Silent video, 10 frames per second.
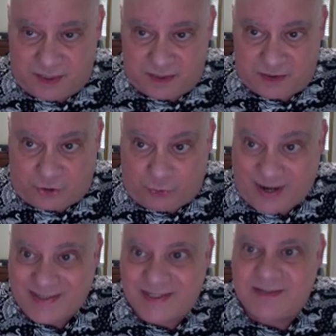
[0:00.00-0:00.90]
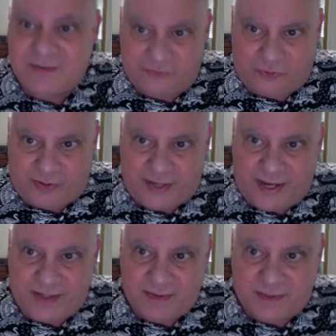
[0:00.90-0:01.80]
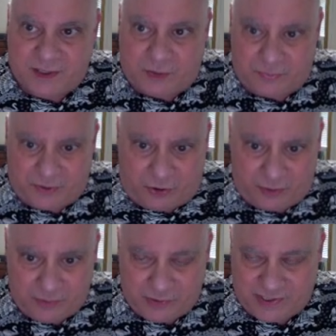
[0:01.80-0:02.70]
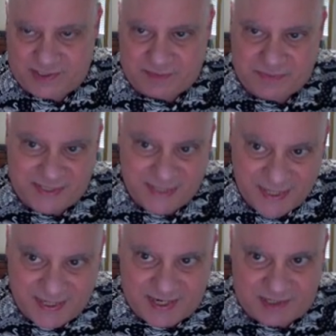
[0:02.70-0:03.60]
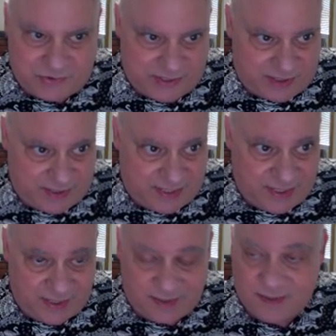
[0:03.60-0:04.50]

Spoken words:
correct for that, to help our immune system see the cancer cells again,